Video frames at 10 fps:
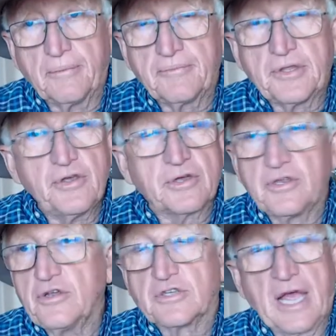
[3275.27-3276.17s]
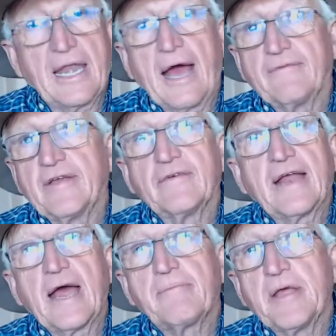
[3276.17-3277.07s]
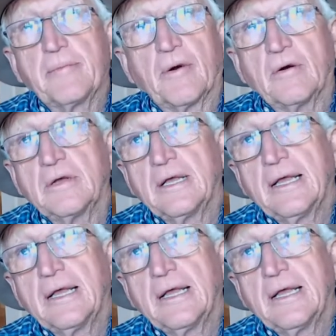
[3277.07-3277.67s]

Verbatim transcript: You can use it. And I've even had people,